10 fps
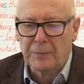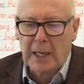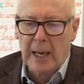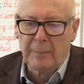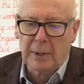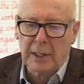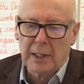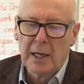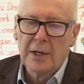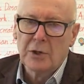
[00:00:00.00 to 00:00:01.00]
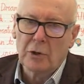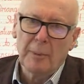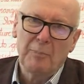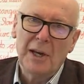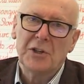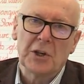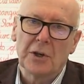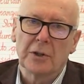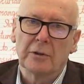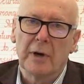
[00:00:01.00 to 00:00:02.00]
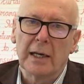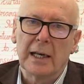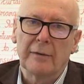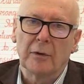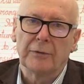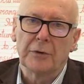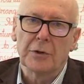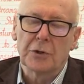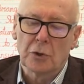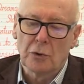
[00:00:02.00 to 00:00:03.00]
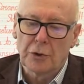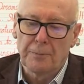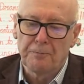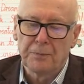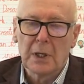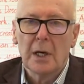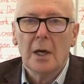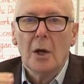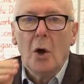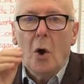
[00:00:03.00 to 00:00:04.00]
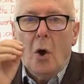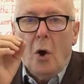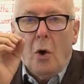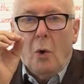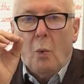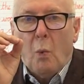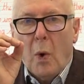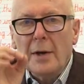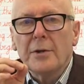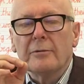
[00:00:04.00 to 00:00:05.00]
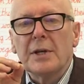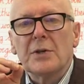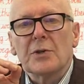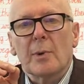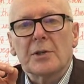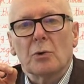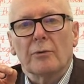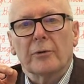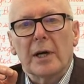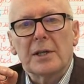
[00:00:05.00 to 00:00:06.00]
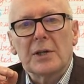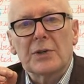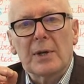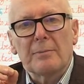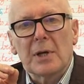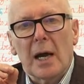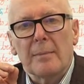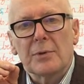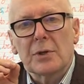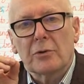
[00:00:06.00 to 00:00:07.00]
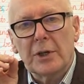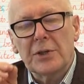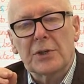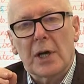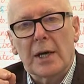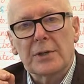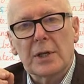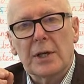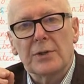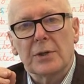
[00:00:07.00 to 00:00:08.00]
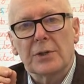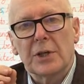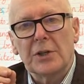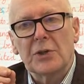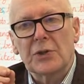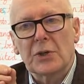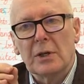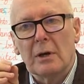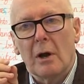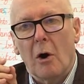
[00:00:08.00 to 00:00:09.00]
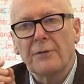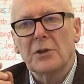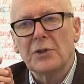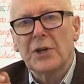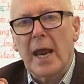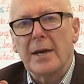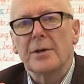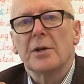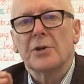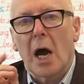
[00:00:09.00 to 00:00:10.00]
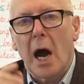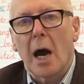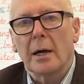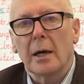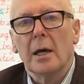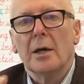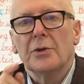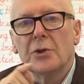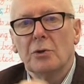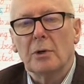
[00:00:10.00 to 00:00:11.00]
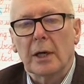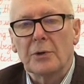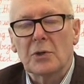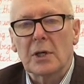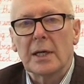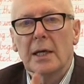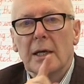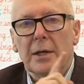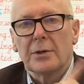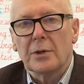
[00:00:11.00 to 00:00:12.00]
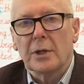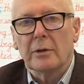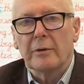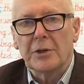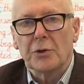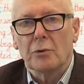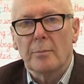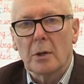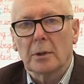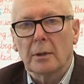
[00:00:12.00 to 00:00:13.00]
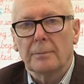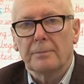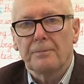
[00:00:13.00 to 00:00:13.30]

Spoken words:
happening. So you've got to pitch it at the right level for the children. One of the reasons why talk for writing is sometimes criticised is that teachers often tend to hug too closely to the original model.